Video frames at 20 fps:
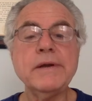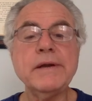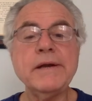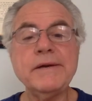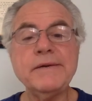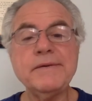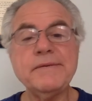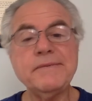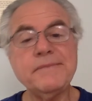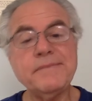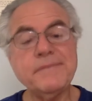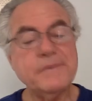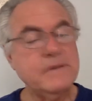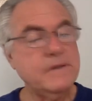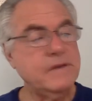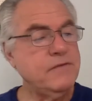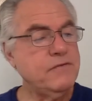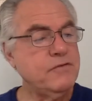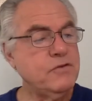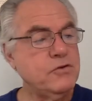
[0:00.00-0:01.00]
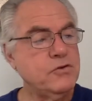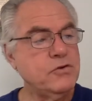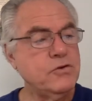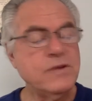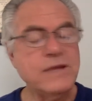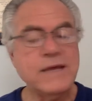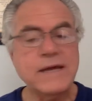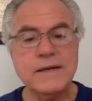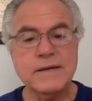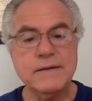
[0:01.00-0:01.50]
And if you do
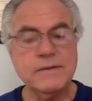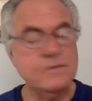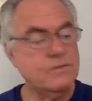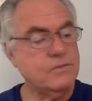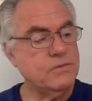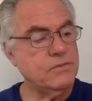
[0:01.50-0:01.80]
that